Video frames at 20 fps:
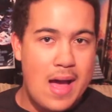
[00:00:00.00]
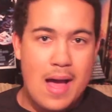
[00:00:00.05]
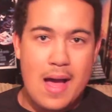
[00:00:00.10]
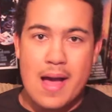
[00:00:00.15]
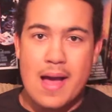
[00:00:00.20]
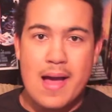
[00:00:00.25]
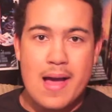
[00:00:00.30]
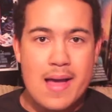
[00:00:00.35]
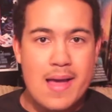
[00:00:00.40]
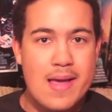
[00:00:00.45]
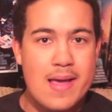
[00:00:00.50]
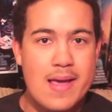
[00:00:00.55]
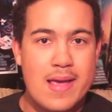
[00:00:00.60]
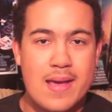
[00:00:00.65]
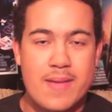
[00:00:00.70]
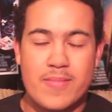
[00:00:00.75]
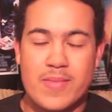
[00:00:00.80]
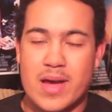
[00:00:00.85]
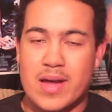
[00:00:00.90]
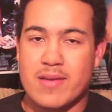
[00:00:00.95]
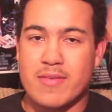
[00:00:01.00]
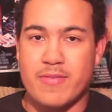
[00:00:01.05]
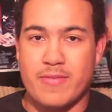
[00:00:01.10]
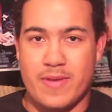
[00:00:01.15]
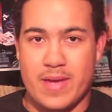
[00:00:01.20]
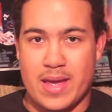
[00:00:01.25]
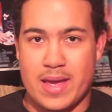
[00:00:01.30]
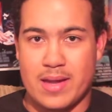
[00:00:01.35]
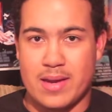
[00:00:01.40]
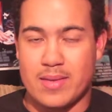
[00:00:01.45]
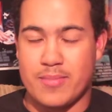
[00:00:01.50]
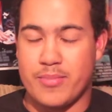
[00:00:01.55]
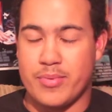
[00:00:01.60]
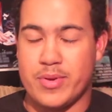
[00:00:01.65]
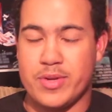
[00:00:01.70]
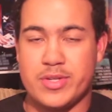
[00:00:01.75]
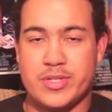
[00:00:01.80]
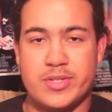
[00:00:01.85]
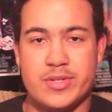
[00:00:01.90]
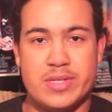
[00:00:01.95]
I am not a fan. I'm
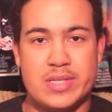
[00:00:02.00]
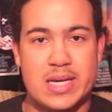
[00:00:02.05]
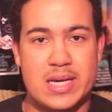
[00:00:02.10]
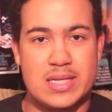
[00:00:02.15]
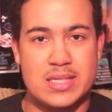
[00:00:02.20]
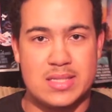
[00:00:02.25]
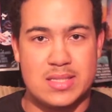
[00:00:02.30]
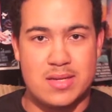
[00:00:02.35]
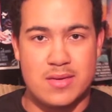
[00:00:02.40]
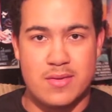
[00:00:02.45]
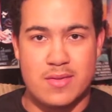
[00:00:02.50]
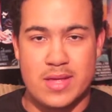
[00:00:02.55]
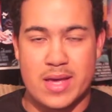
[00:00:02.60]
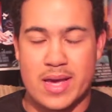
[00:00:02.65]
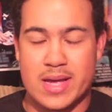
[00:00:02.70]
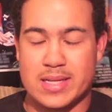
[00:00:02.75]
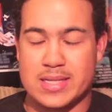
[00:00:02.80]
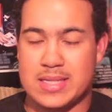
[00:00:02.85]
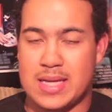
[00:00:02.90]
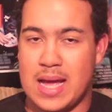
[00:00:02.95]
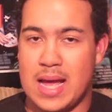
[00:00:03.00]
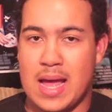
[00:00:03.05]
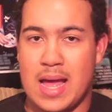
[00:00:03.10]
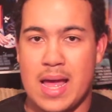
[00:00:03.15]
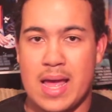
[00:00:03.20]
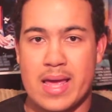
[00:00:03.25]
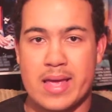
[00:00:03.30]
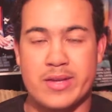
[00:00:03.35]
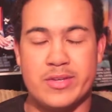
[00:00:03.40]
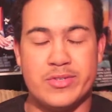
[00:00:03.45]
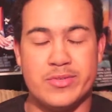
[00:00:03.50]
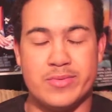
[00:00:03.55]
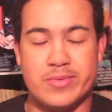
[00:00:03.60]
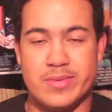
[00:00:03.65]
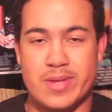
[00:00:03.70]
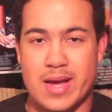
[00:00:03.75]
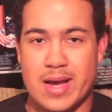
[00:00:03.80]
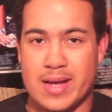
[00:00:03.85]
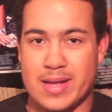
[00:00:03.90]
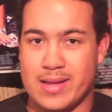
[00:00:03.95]
pretty sure you guys know that. I do
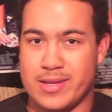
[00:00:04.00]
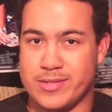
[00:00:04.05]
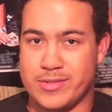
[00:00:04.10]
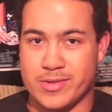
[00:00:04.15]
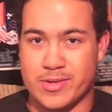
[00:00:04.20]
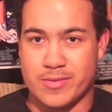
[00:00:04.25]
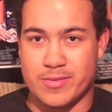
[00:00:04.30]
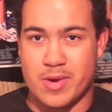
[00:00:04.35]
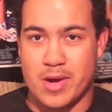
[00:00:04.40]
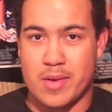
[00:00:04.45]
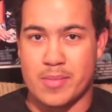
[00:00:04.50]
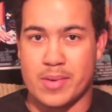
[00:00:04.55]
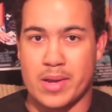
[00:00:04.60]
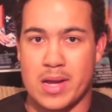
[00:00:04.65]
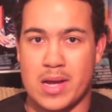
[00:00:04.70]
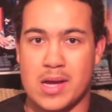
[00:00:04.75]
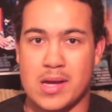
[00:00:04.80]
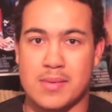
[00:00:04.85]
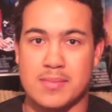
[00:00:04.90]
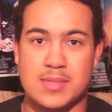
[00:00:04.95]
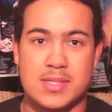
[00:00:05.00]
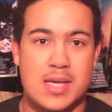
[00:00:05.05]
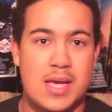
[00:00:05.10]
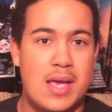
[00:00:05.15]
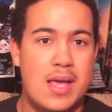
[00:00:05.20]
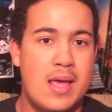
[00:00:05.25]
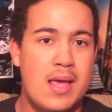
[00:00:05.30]
not enjoy rom-coms.